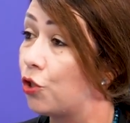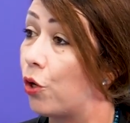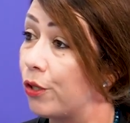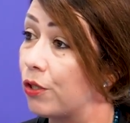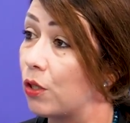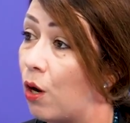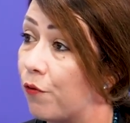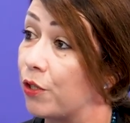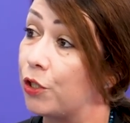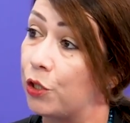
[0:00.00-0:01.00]
source
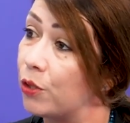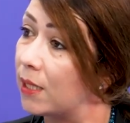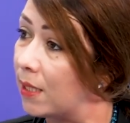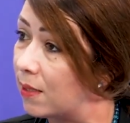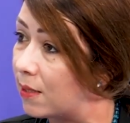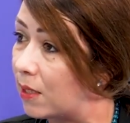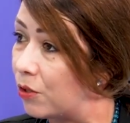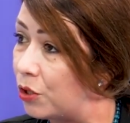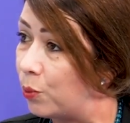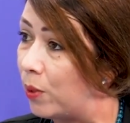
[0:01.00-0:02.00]
of reducing
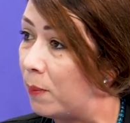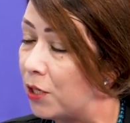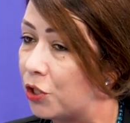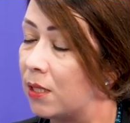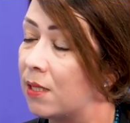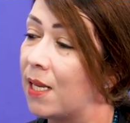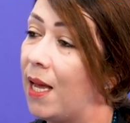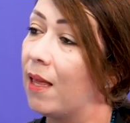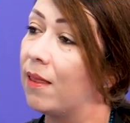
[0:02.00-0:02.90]
CO2 emissions,